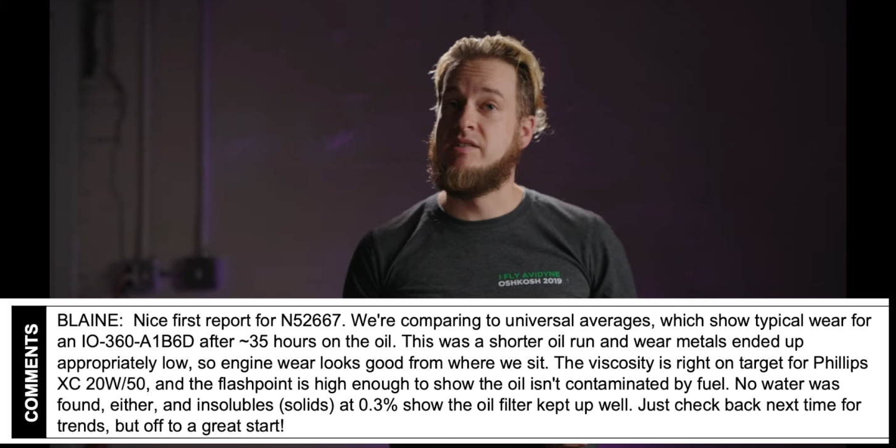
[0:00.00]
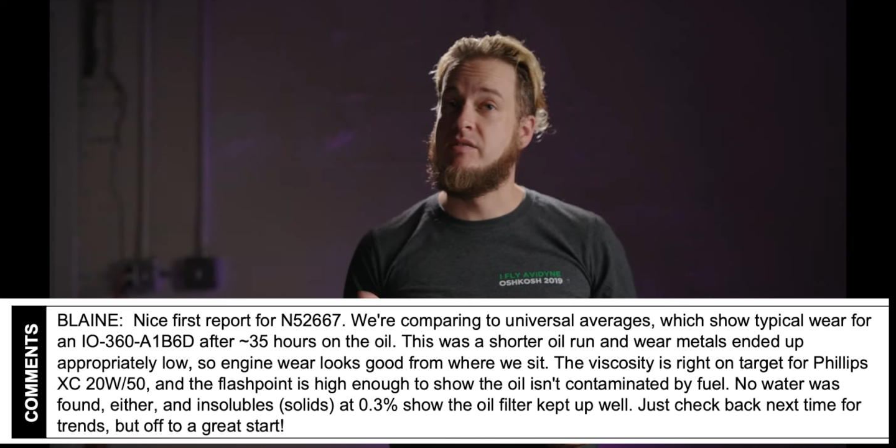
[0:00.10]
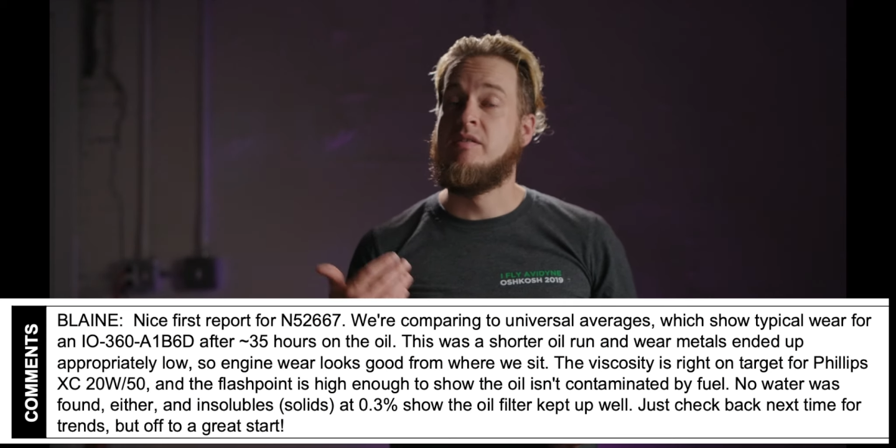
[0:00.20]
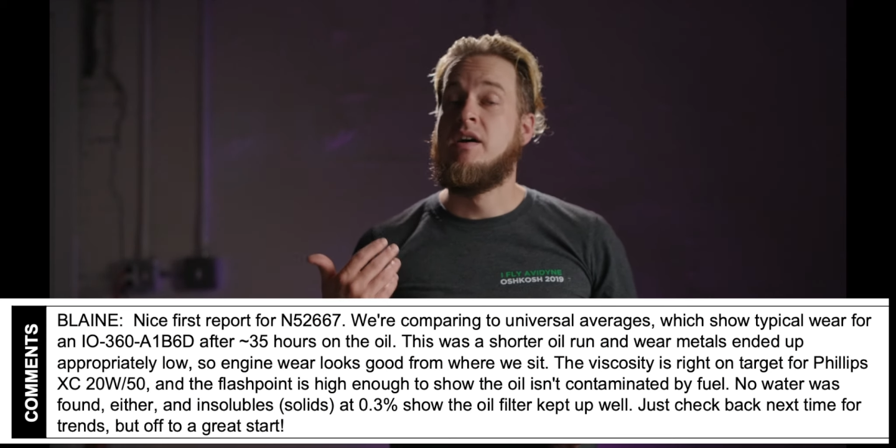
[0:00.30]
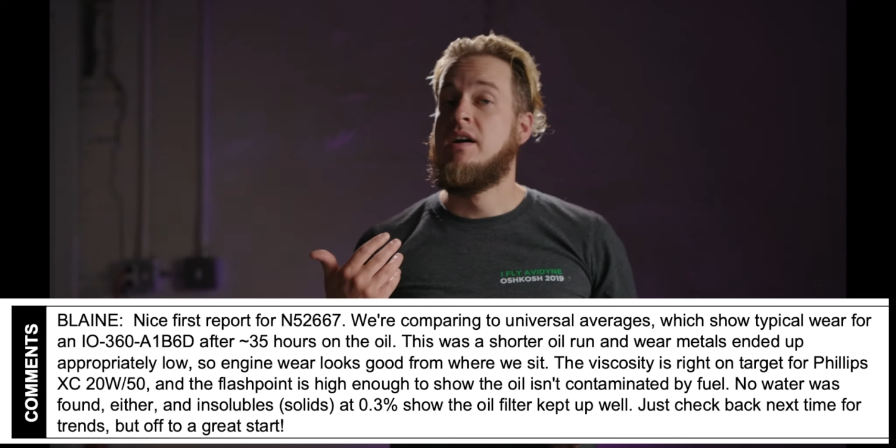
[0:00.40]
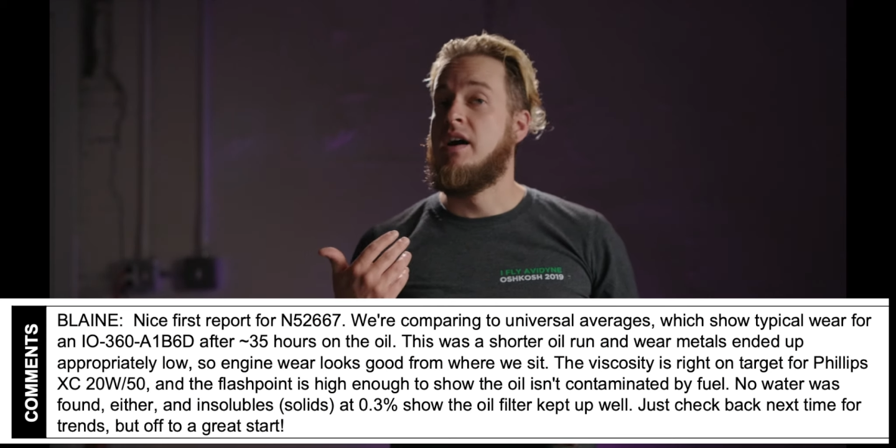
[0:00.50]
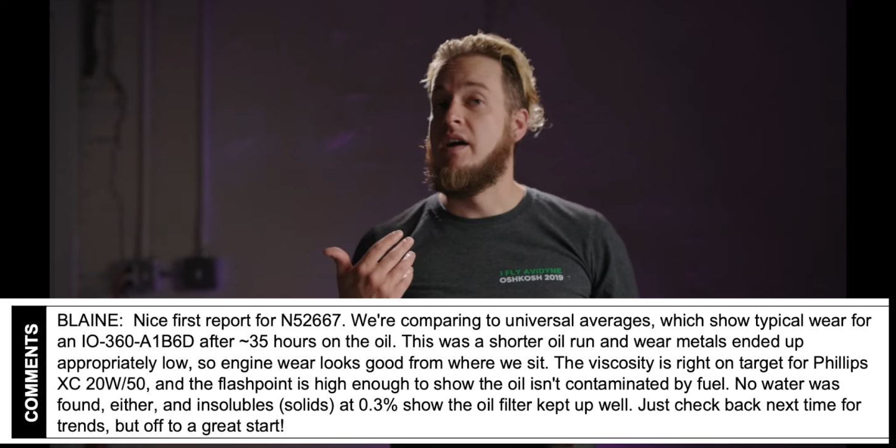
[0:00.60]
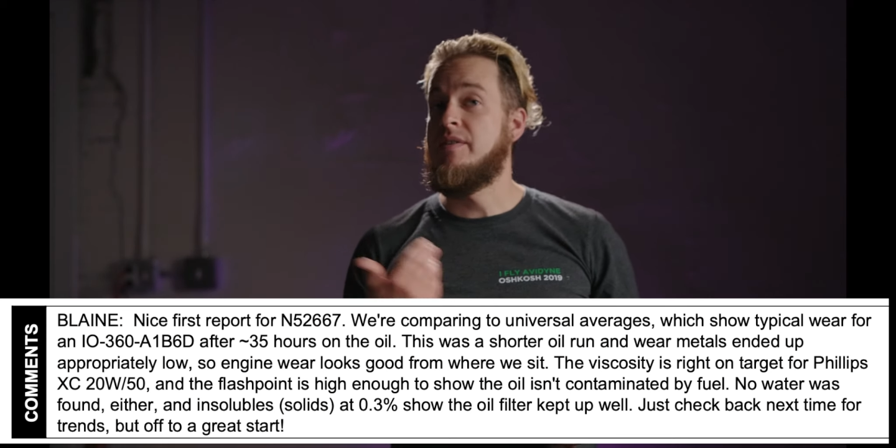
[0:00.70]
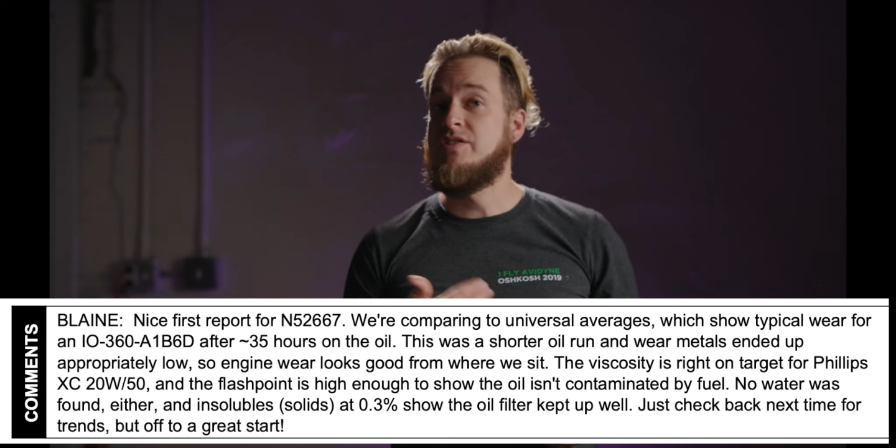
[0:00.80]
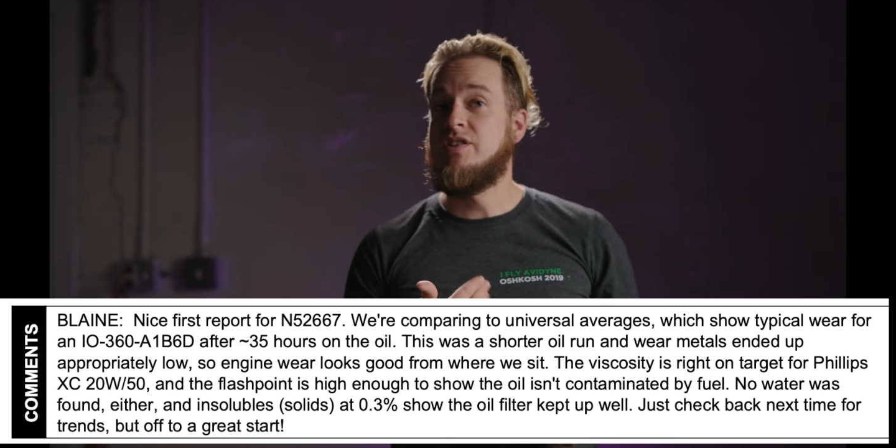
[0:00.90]
So
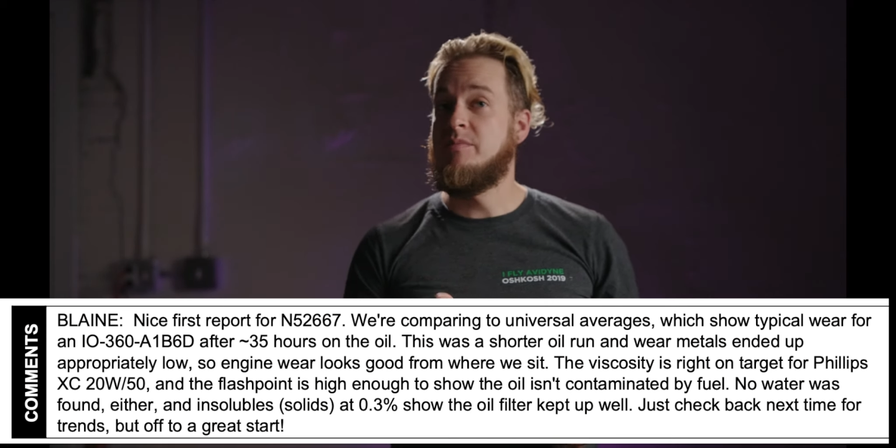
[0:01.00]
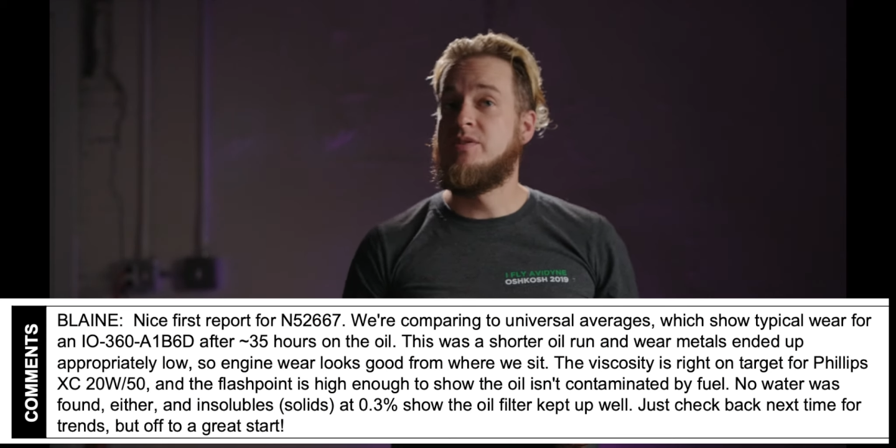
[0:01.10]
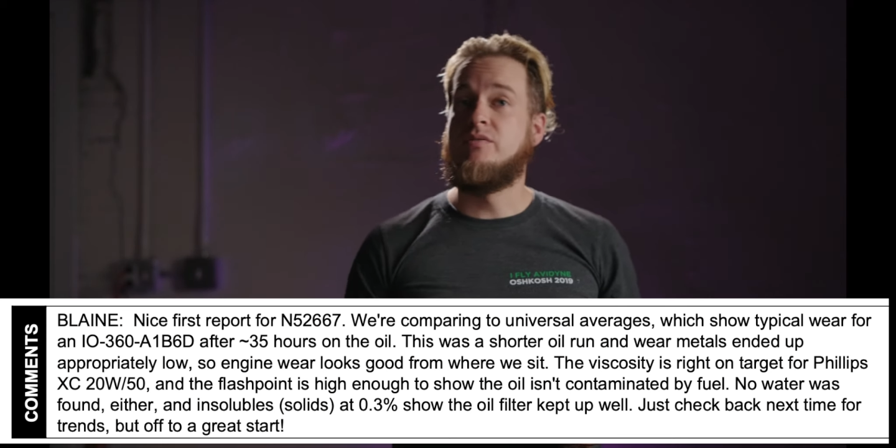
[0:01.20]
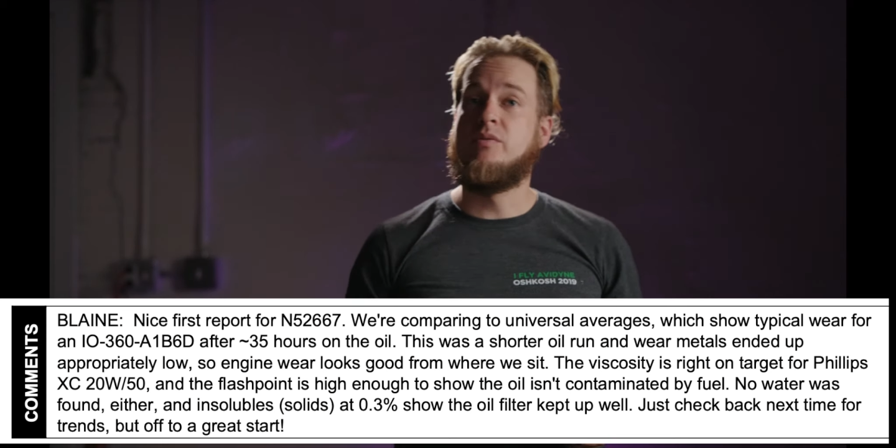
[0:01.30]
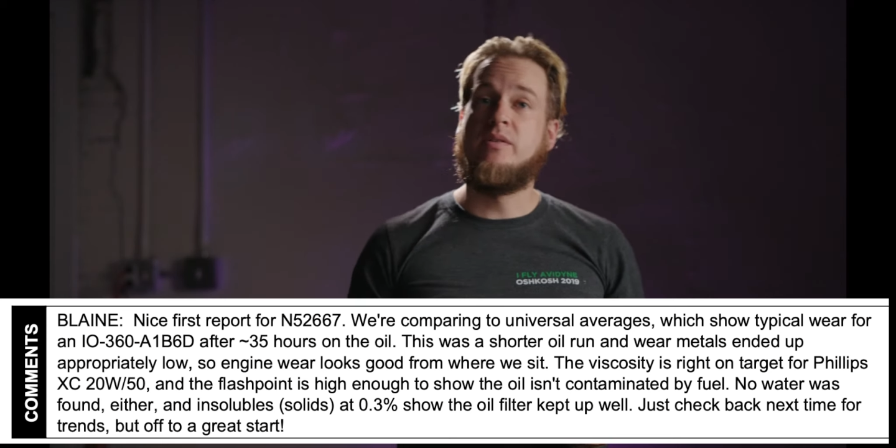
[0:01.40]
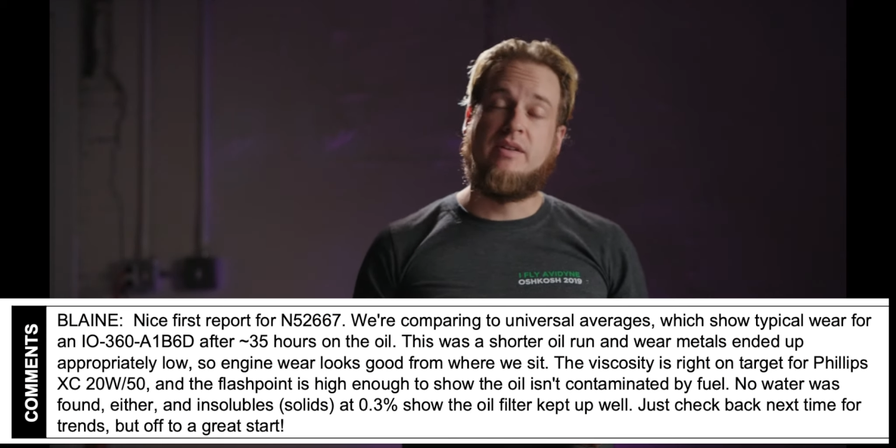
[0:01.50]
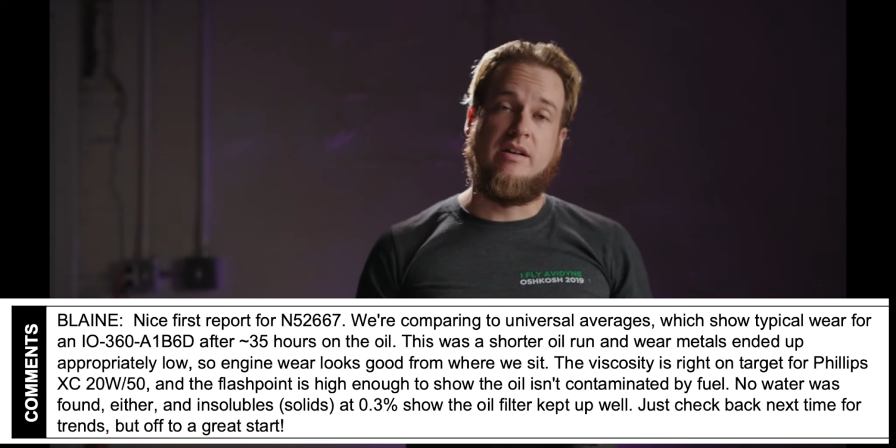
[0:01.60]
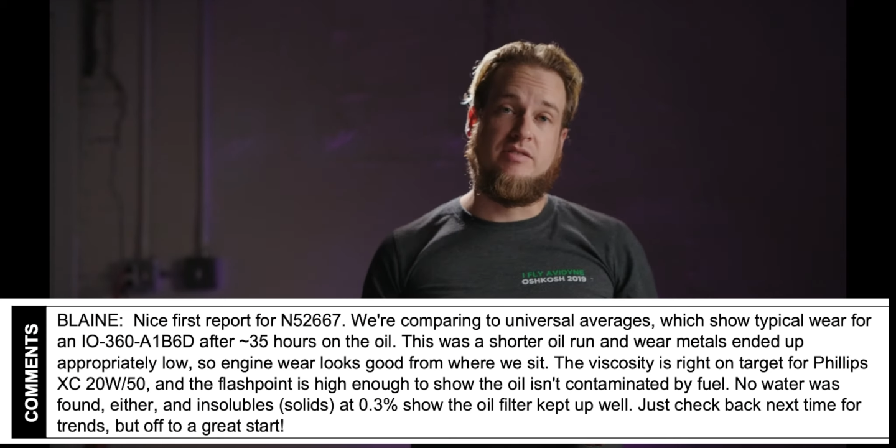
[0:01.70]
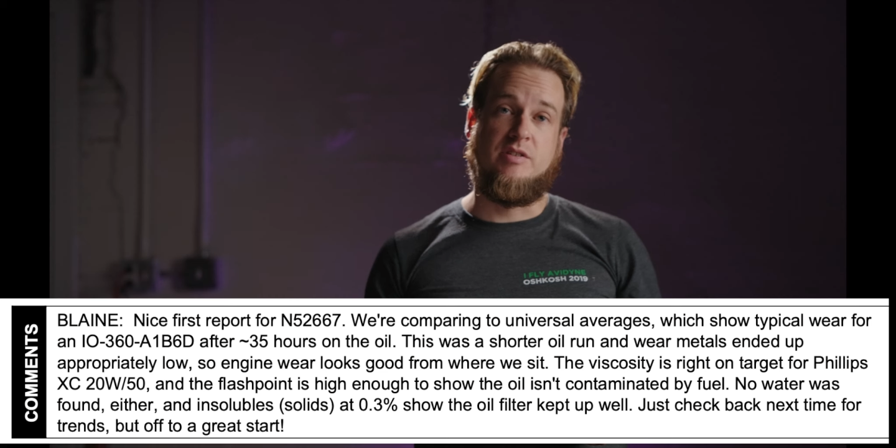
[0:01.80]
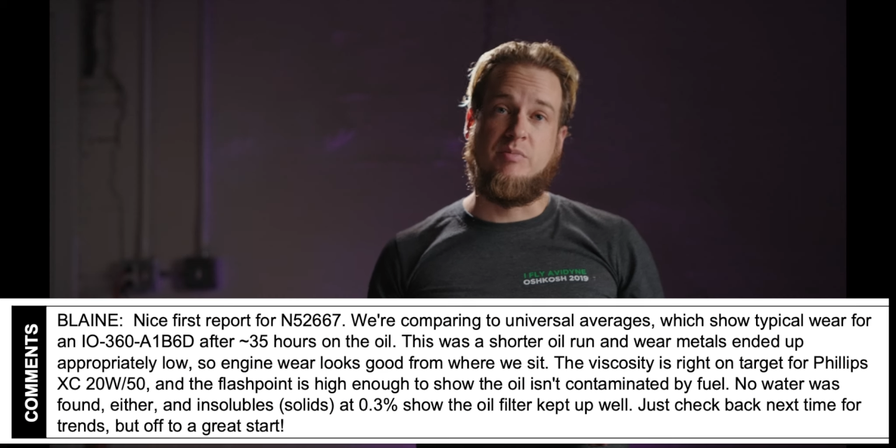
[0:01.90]
I've had shops do oil
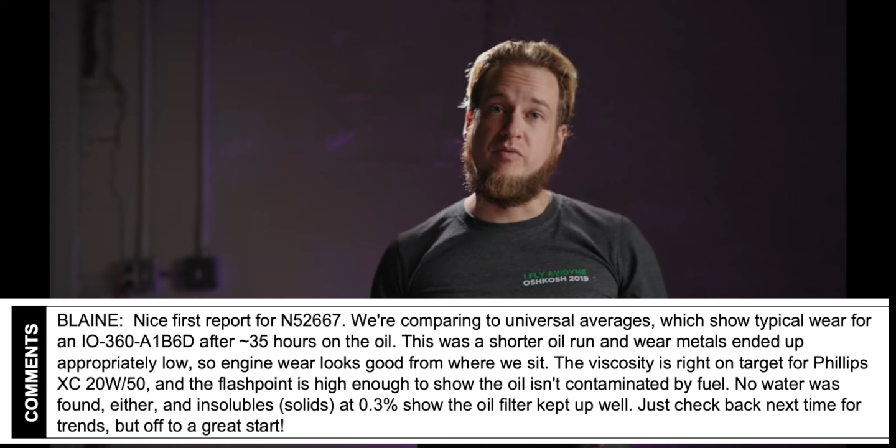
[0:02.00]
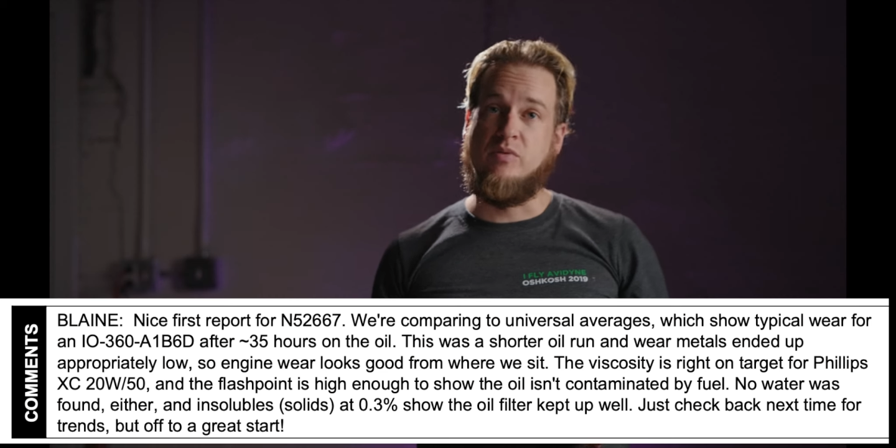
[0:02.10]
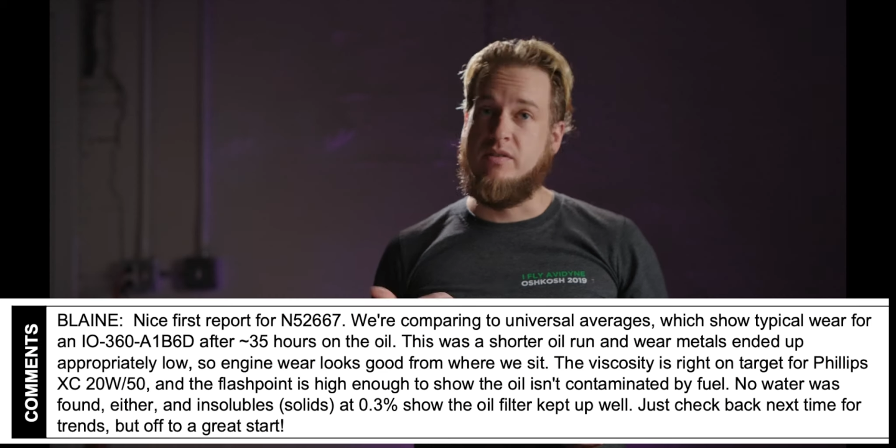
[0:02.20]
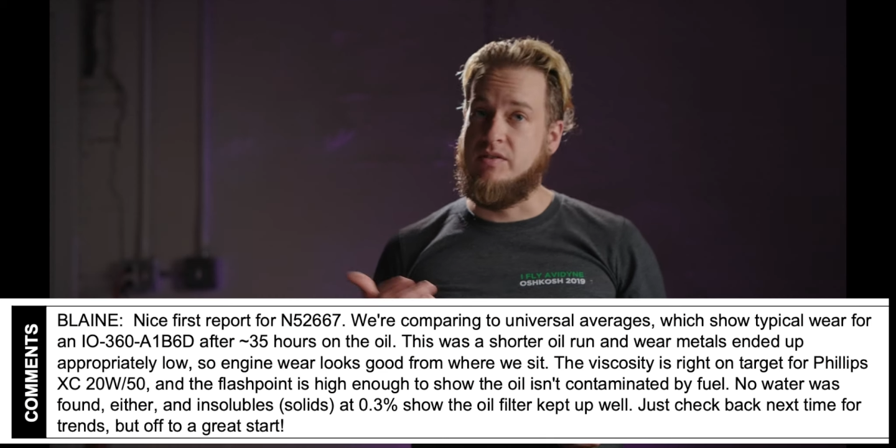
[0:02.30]
analysis before.